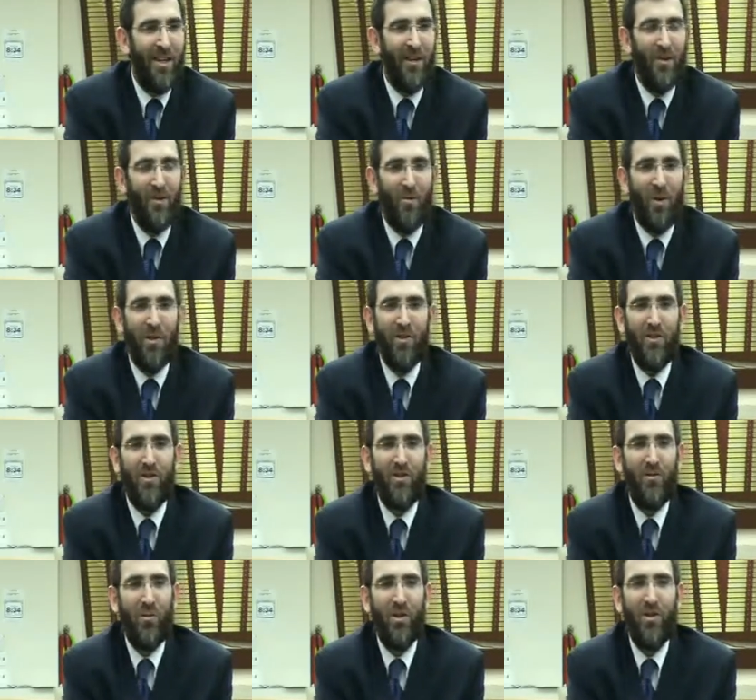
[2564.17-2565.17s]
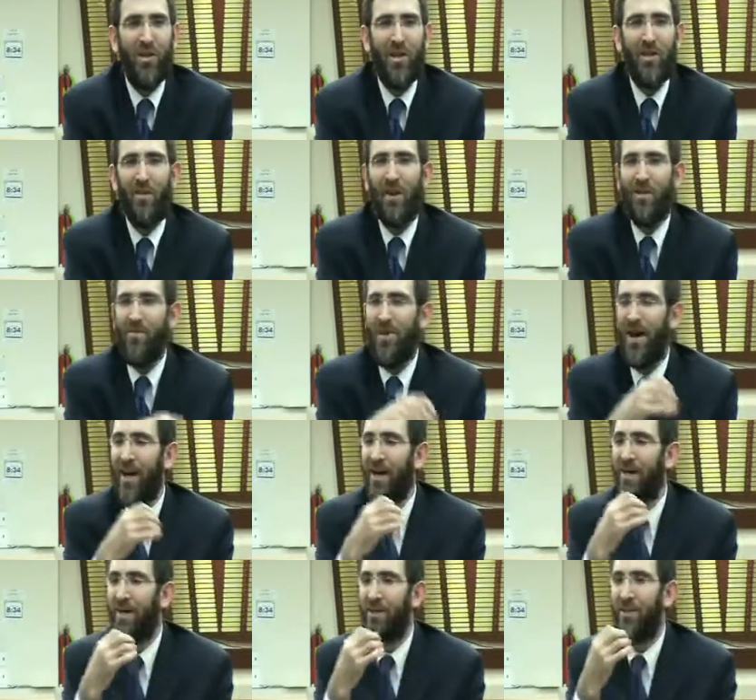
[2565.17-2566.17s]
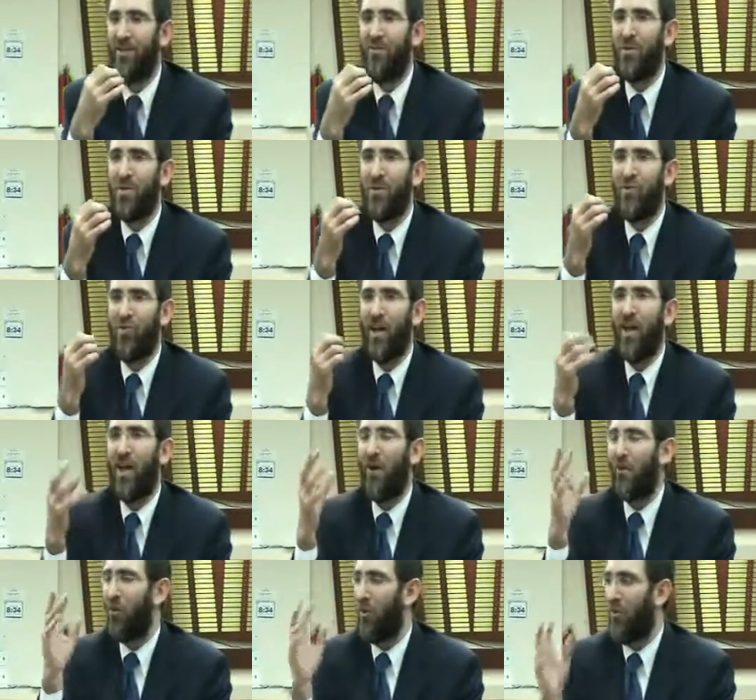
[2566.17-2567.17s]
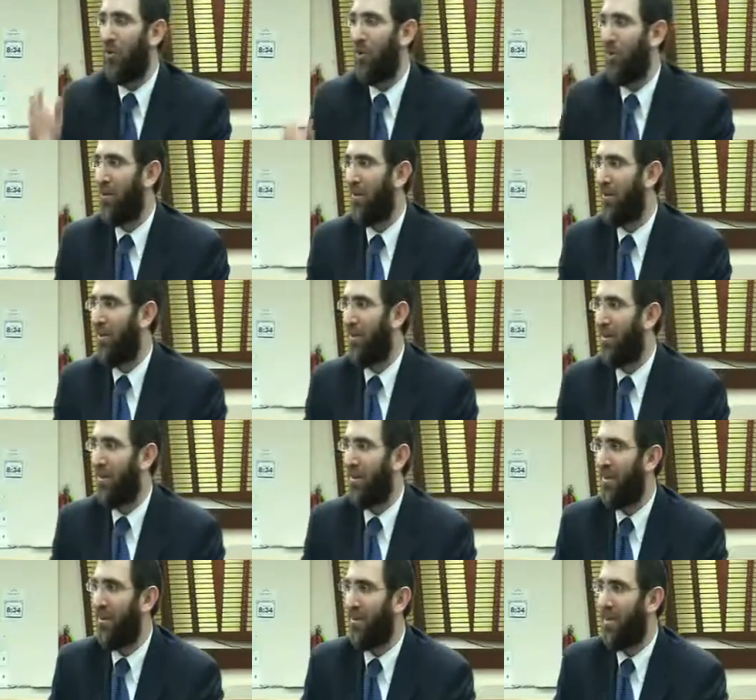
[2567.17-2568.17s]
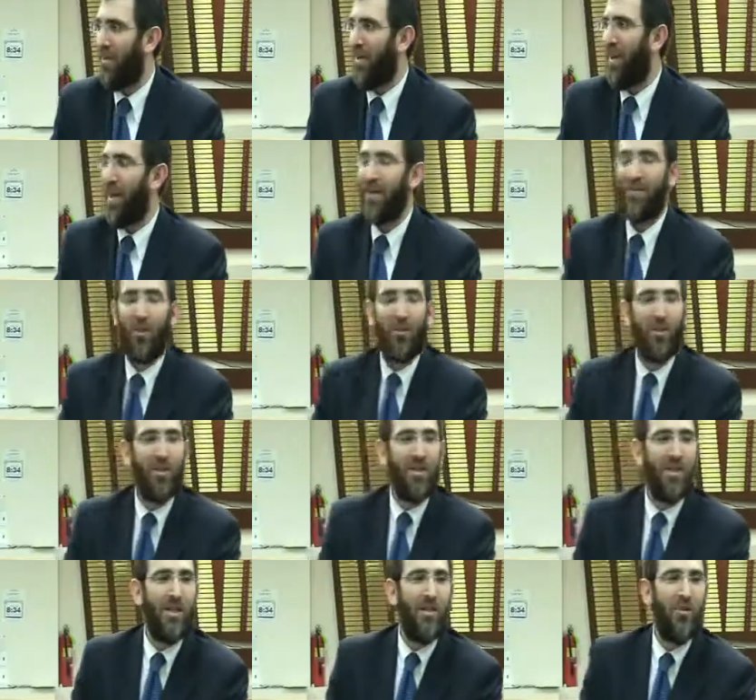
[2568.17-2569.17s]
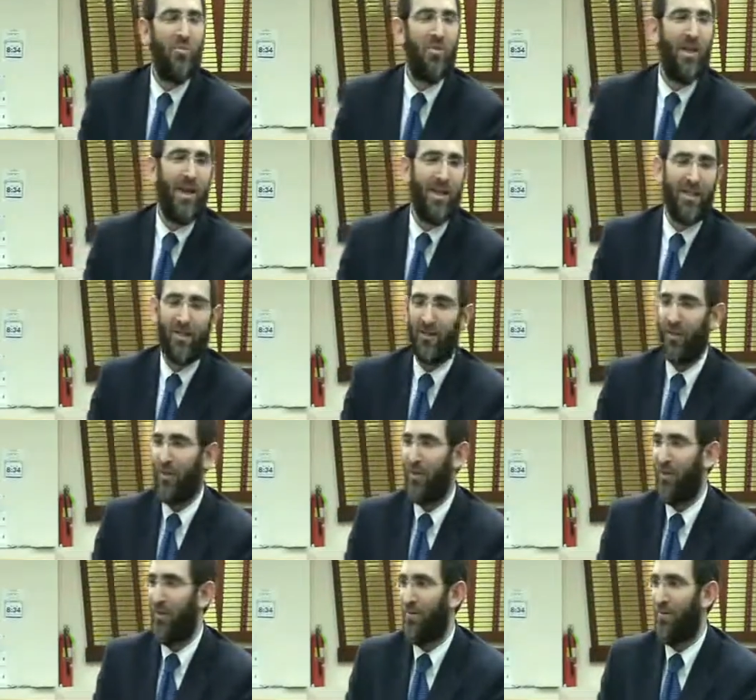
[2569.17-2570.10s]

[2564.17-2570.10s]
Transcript: you know, when she, when in my mind she was the checkout girl, I totally dehumanized her.